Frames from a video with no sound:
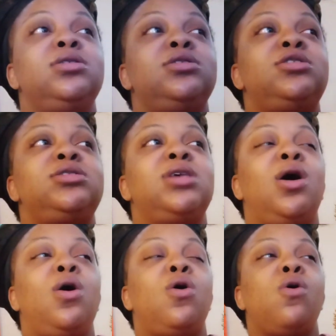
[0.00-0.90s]

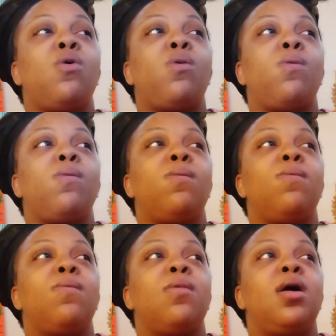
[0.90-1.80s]
So
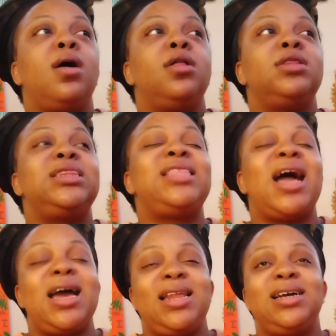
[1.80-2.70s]

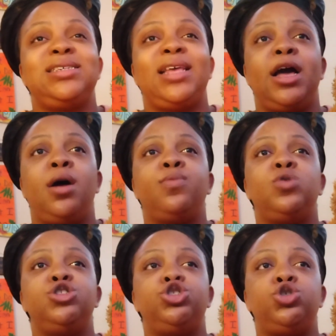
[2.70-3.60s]
that has helped
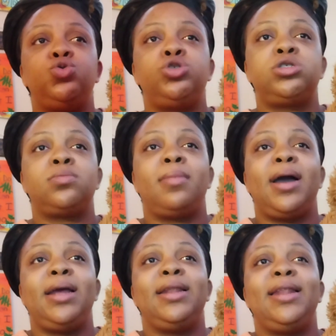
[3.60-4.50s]
reduce
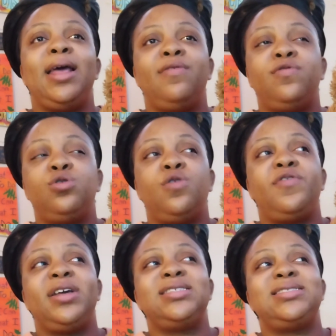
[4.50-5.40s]
my level
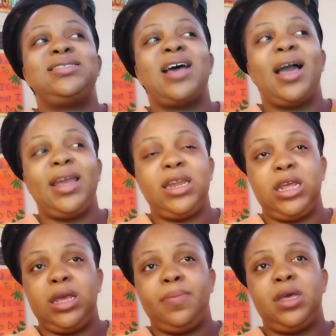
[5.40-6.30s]
of
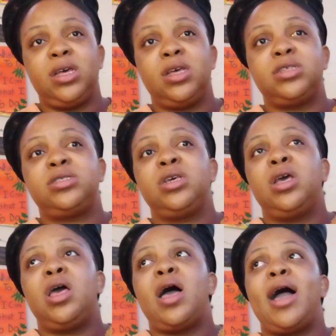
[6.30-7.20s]
anxiety because
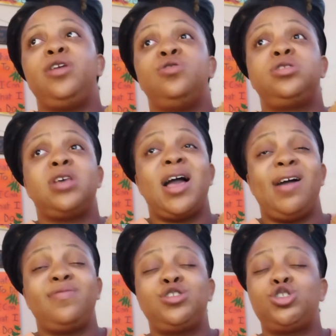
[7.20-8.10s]
I used to
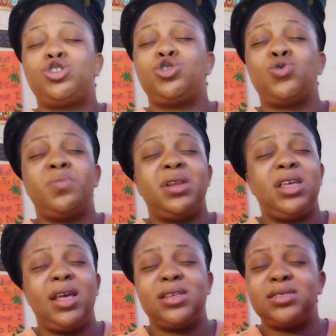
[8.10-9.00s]
have so
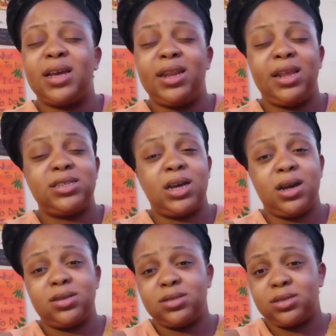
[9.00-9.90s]
many anxiety
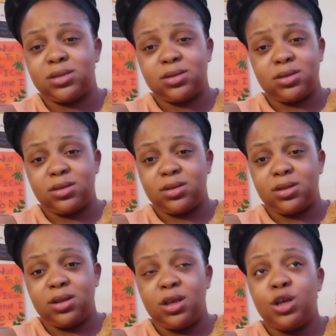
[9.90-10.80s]
attacks
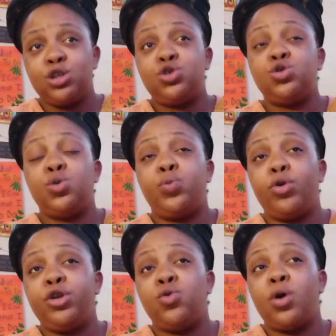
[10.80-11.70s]
to the
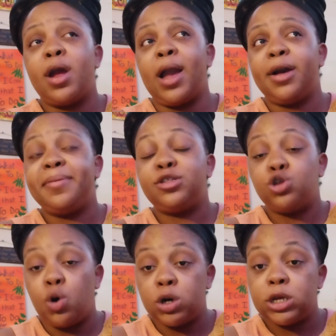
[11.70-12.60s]
point where I could be
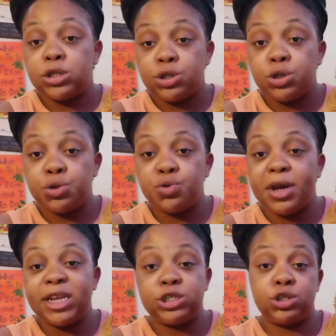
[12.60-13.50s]
talking to you
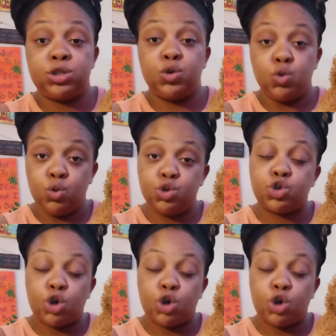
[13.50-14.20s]
and just lose